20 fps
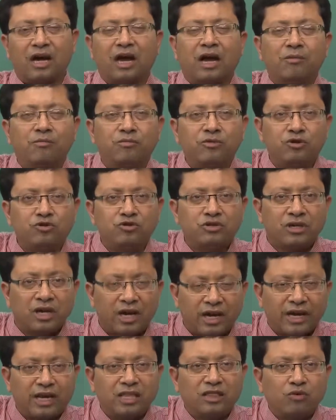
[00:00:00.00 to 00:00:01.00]
I am using
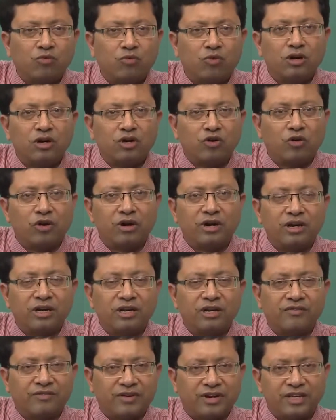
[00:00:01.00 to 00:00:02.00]
again the word
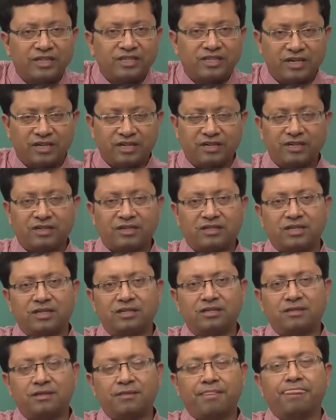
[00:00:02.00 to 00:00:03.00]
quality in a very generic
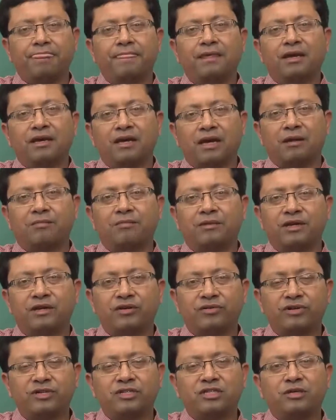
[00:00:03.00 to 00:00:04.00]
sense, can be
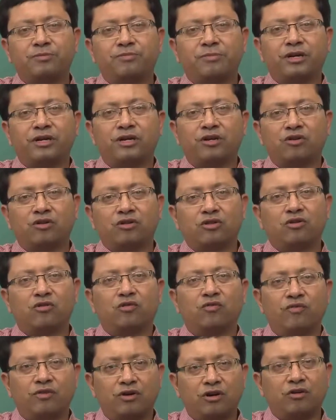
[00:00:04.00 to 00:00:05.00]
increased depending on the
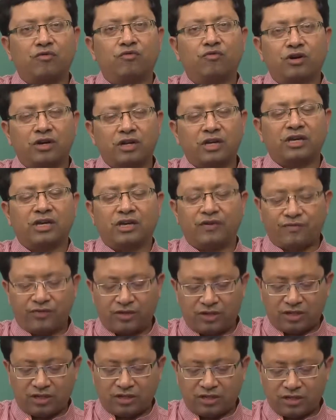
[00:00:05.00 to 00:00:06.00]
overall working
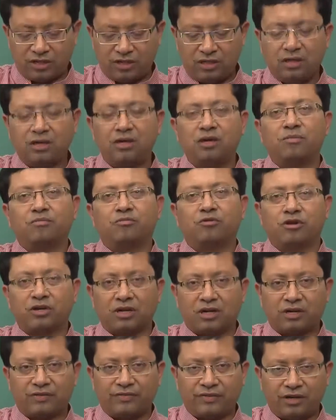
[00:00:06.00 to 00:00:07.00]
efficiency,
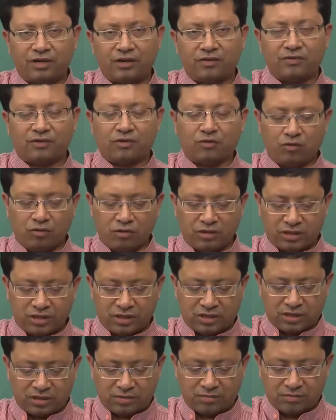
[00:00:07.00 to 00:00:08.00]
productivity of the whole
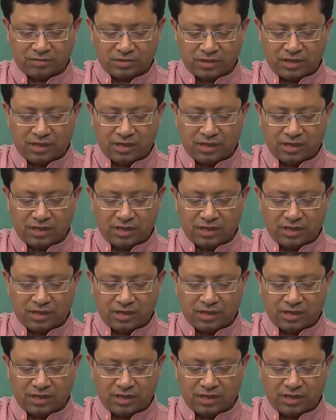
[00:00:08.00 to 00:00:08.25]
system.